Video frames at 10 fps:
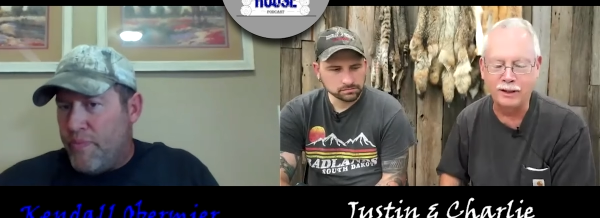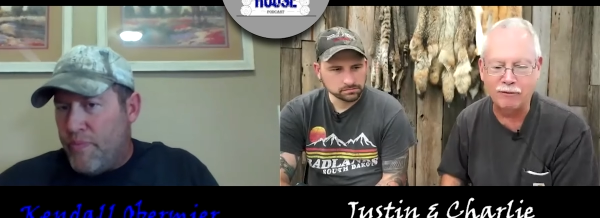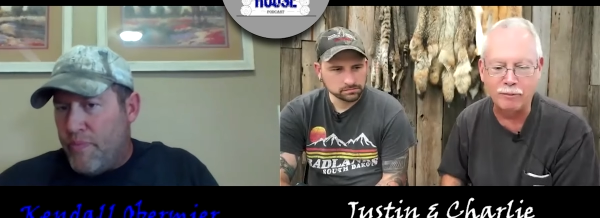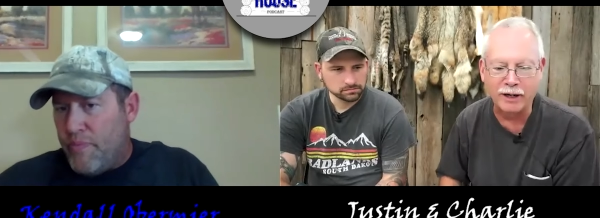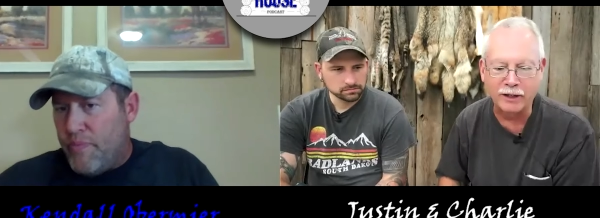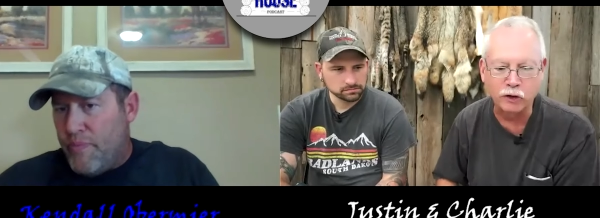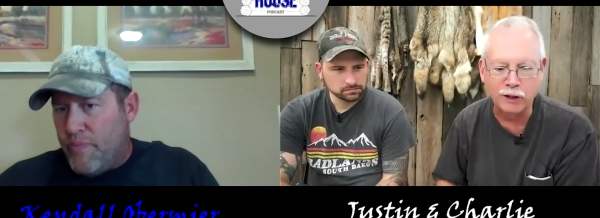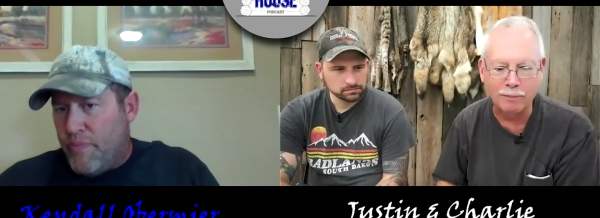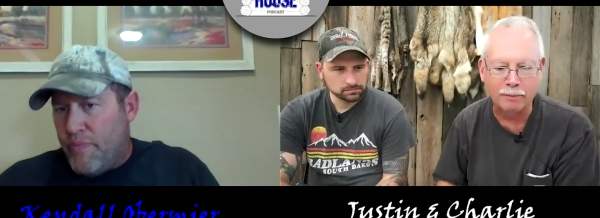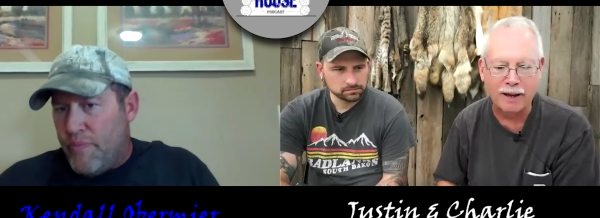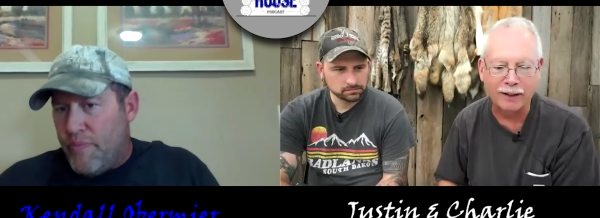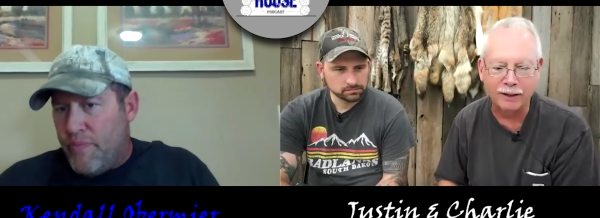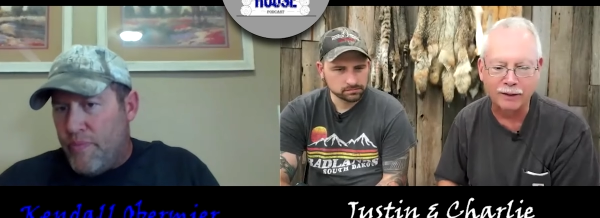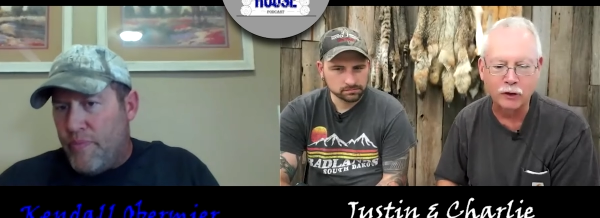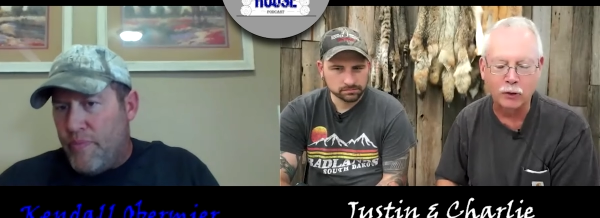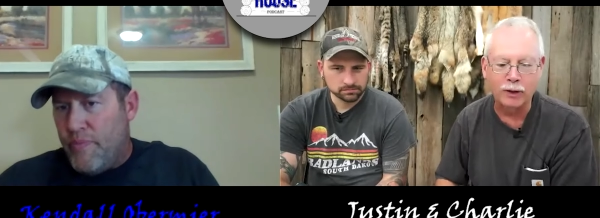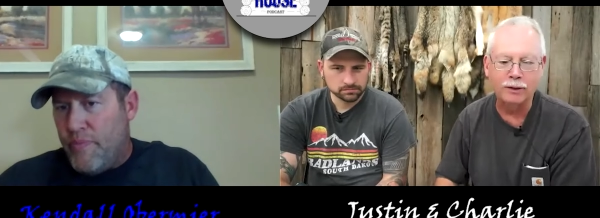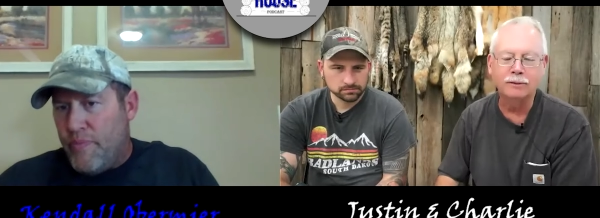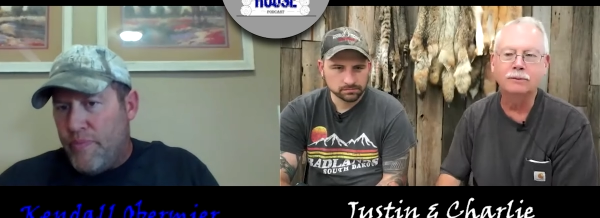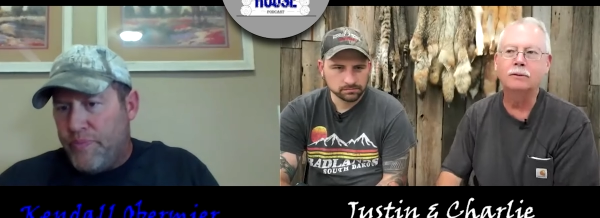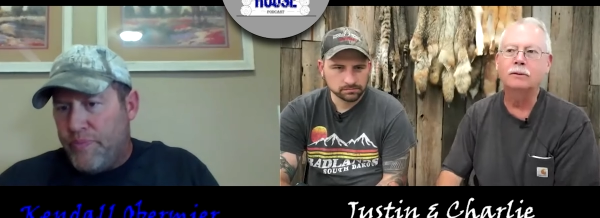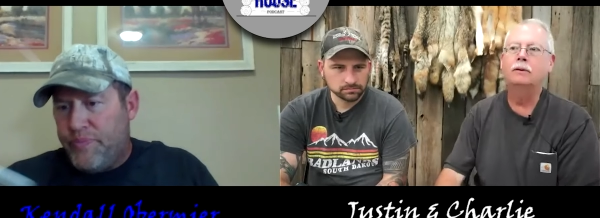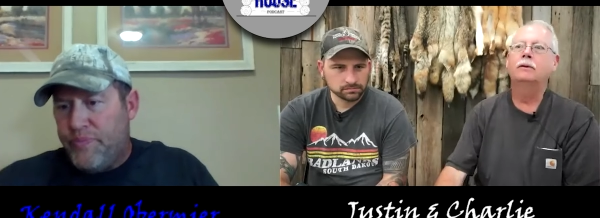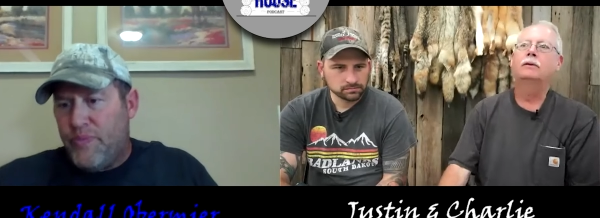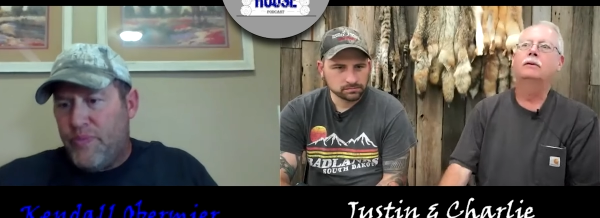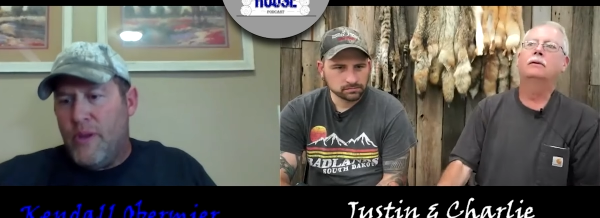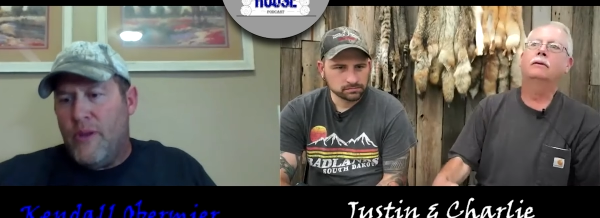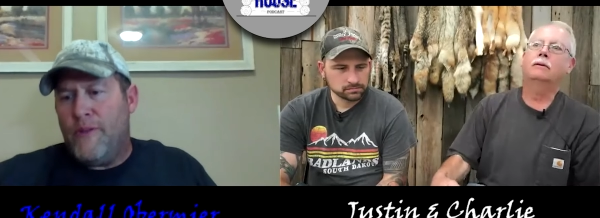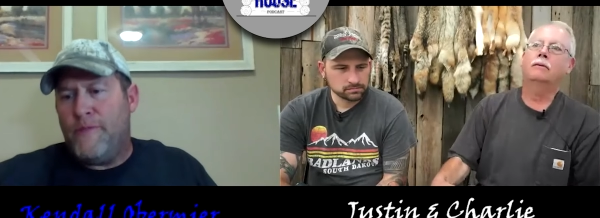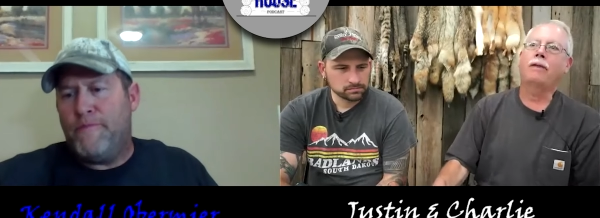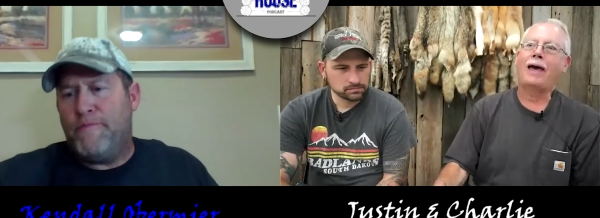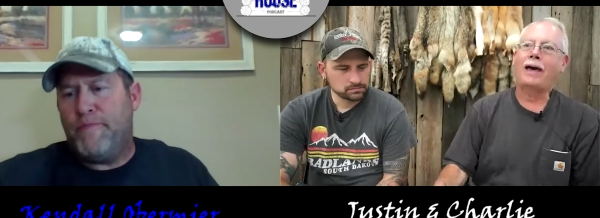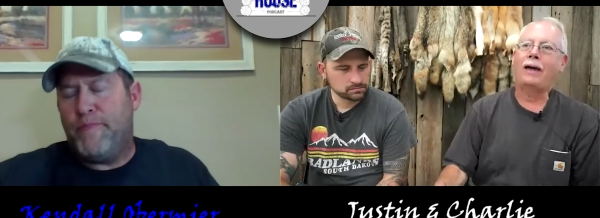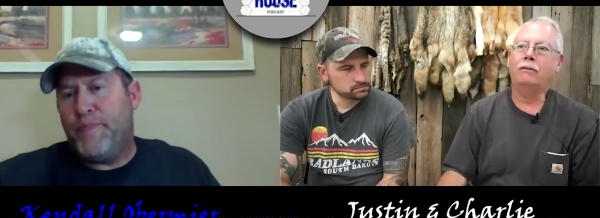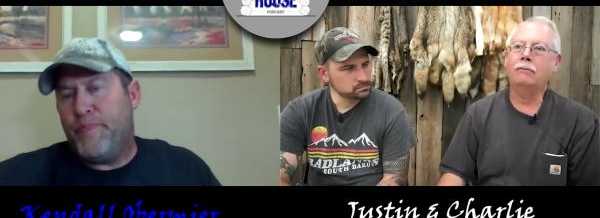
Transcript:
Speaker 1: and everybody's jumping back into it. That